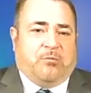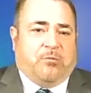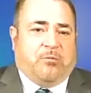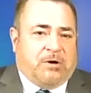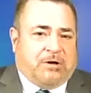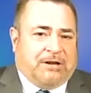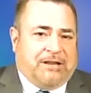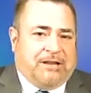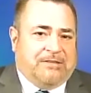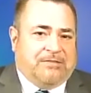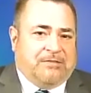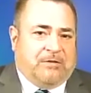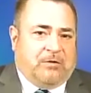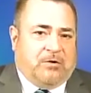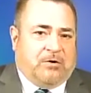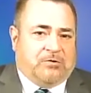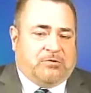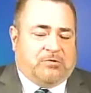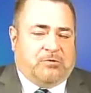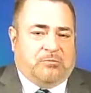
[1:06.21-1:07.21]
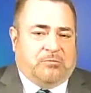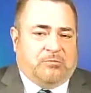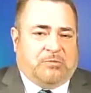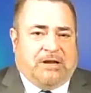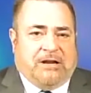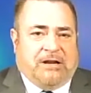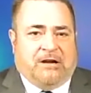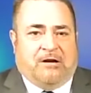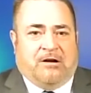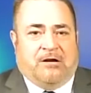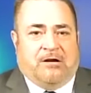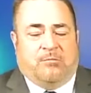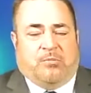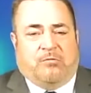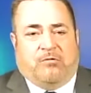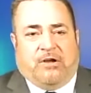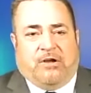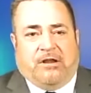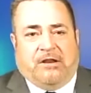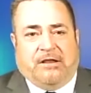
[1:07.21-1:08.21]
working in the long-term care and
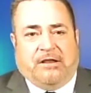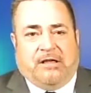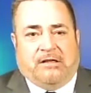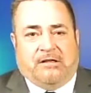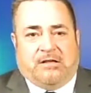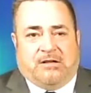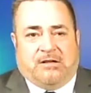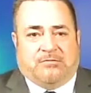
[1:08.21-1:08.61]
providing